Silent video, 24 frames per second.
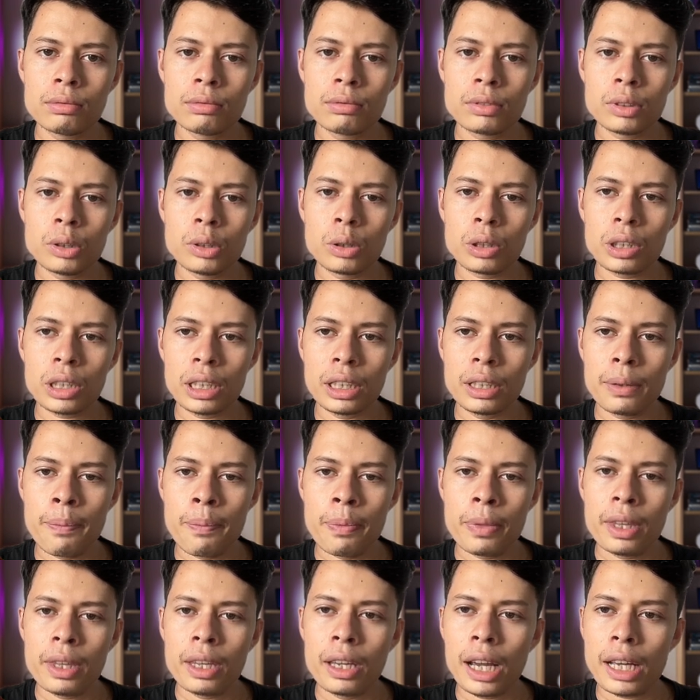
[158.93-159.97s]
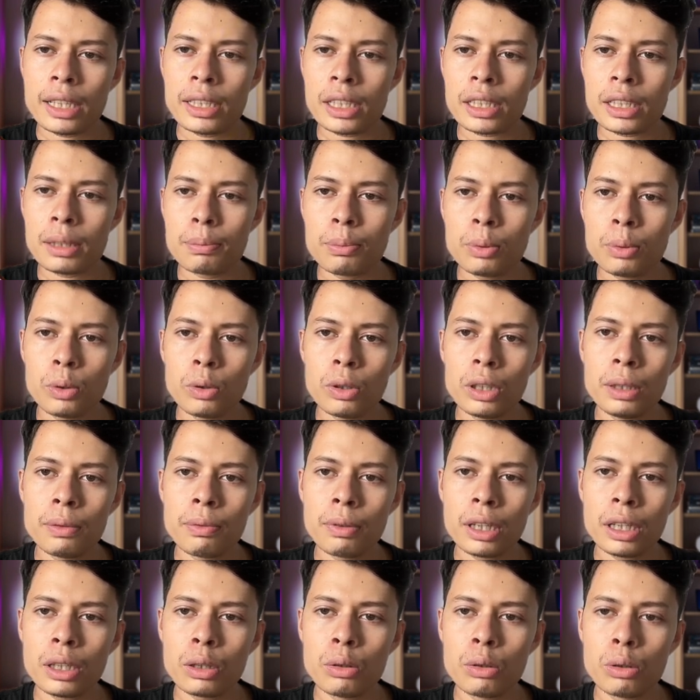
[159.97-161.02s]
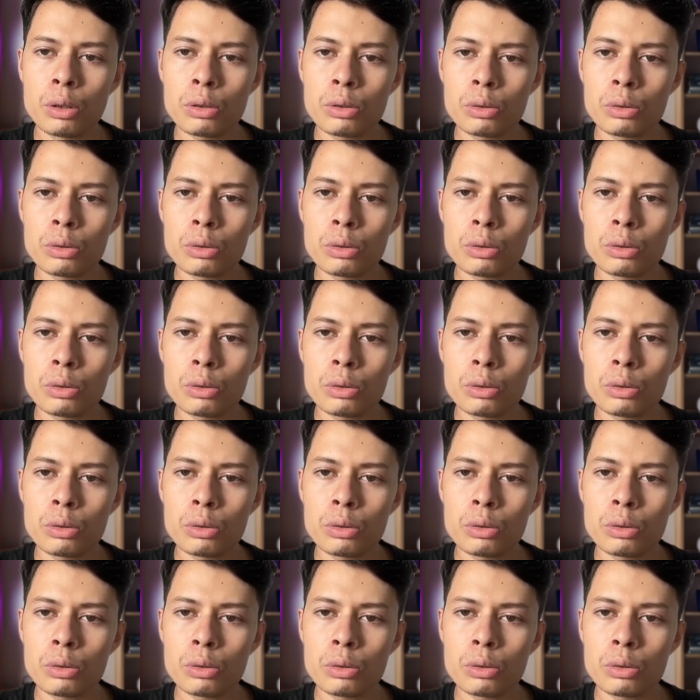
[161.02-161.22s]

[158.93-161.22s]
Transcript: Okay, as example, if I go to